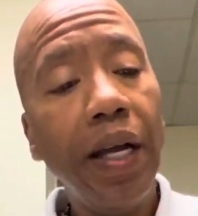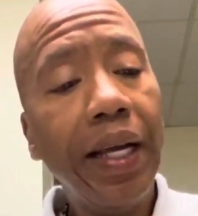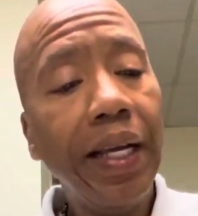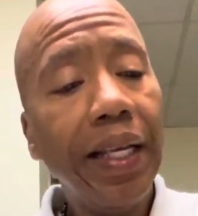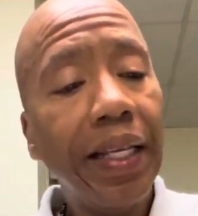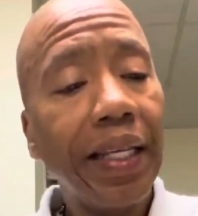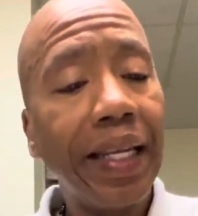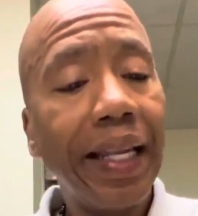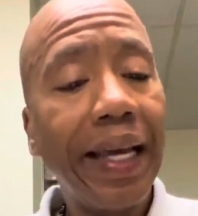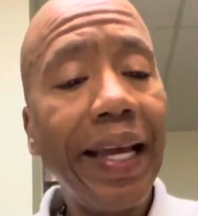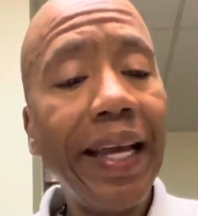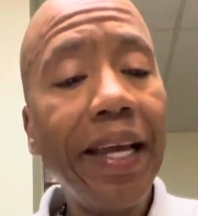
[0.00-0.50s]

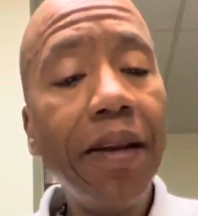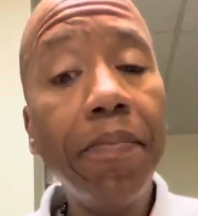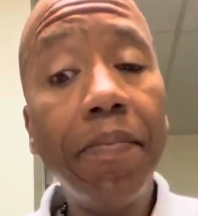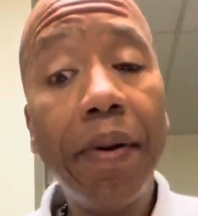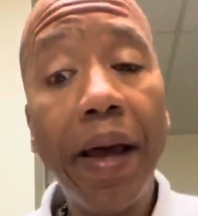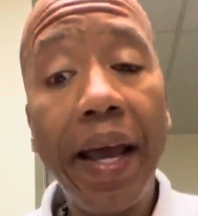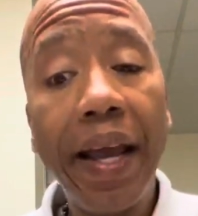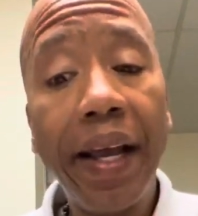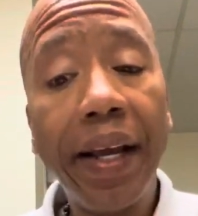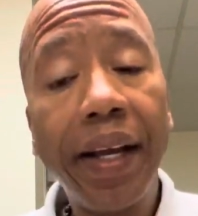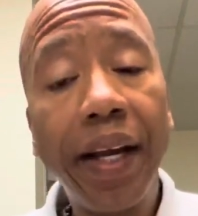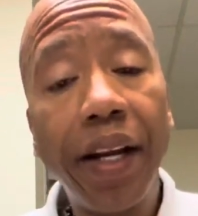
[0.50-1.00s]
Land
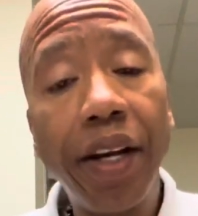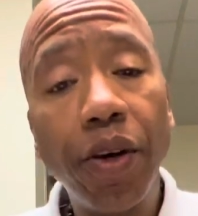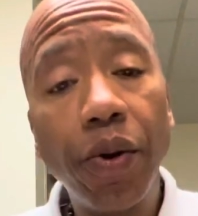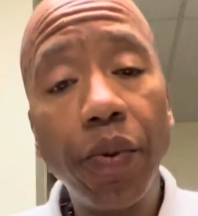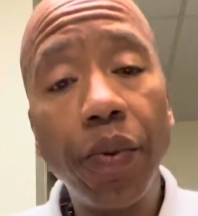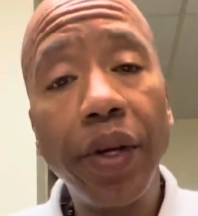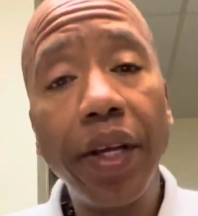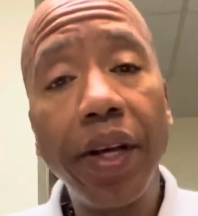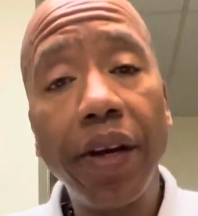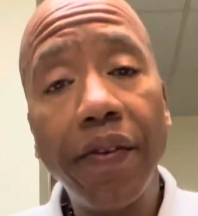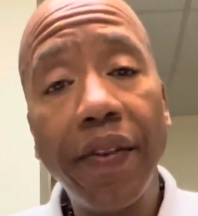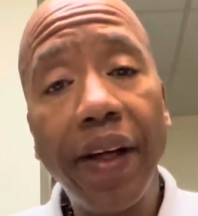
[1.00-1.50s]
bank, I know
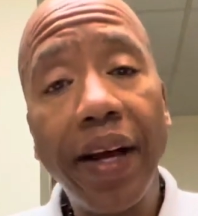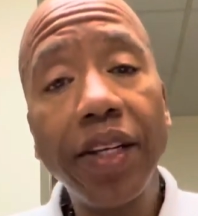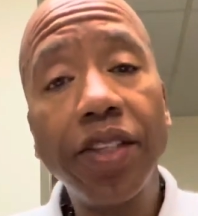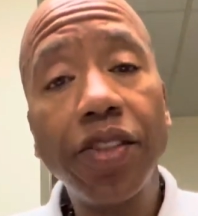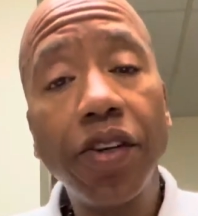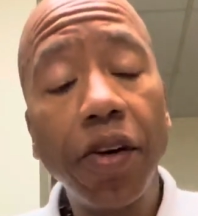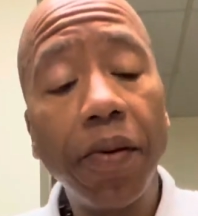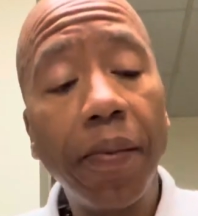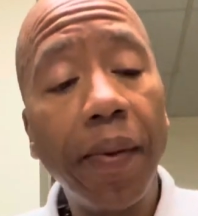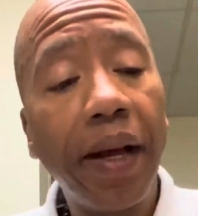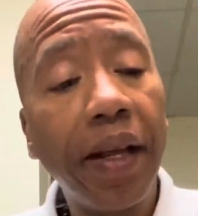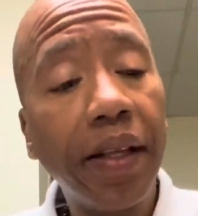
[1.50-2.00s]
we hear that
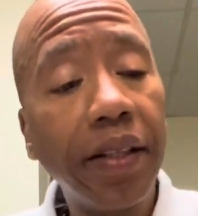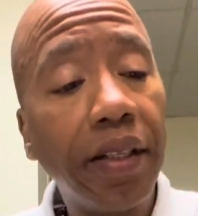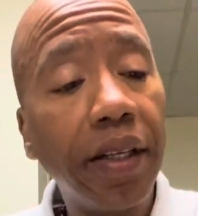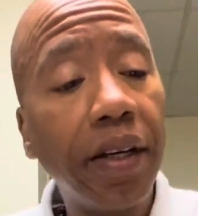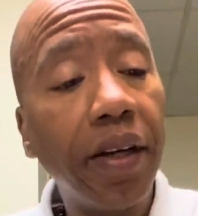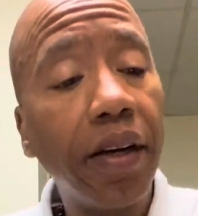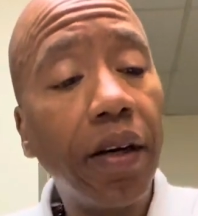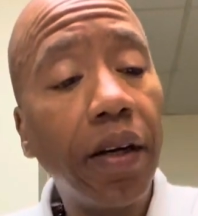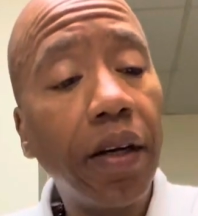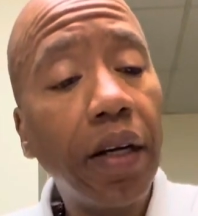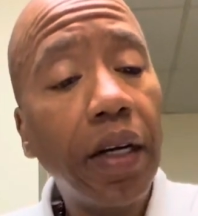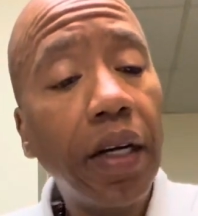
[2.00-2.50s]
term out
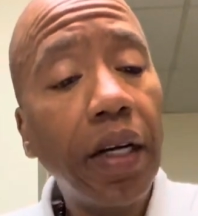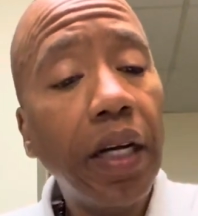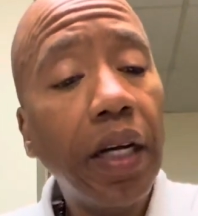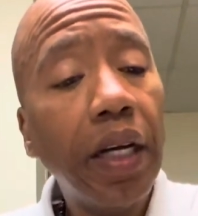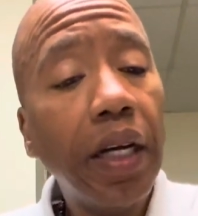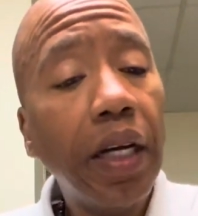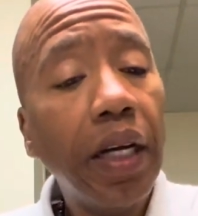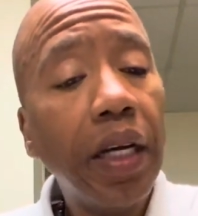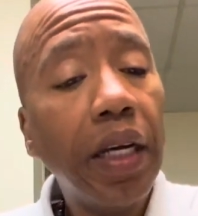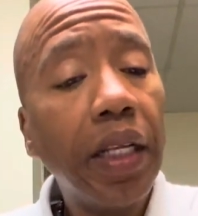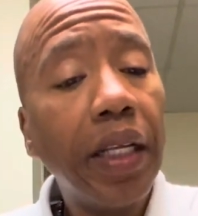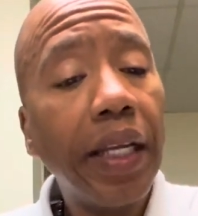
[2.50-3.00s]
there.
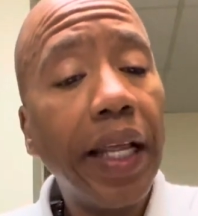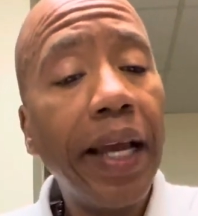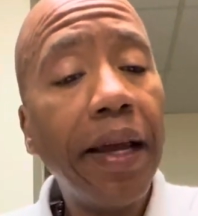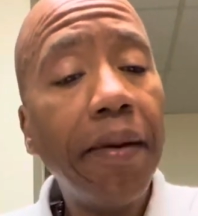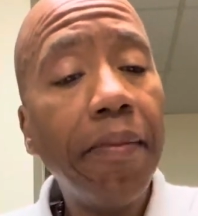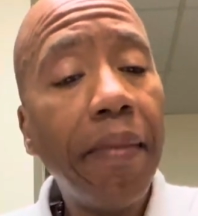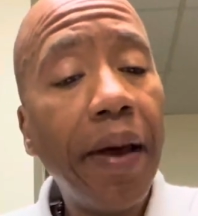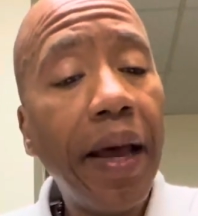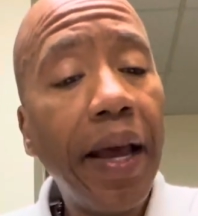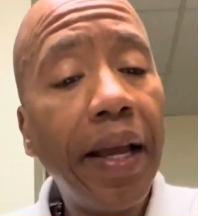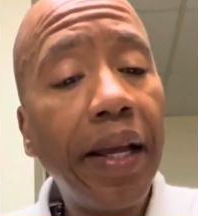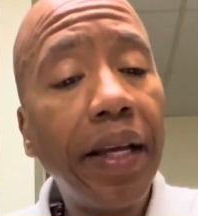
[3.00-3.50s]

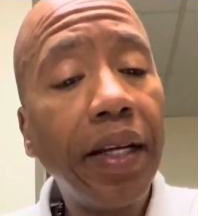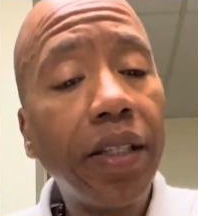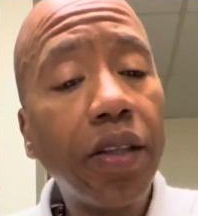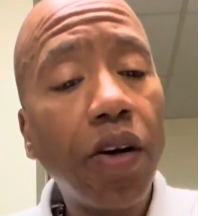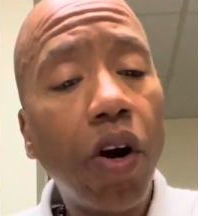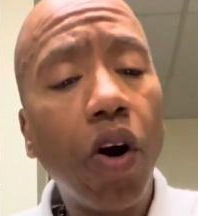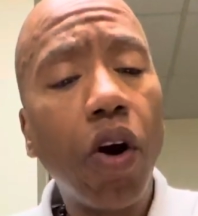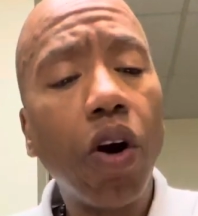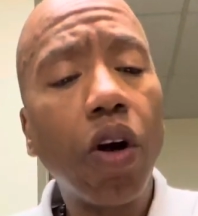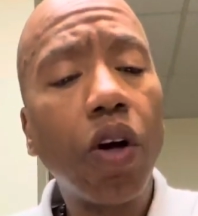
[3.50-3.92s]
Land banks are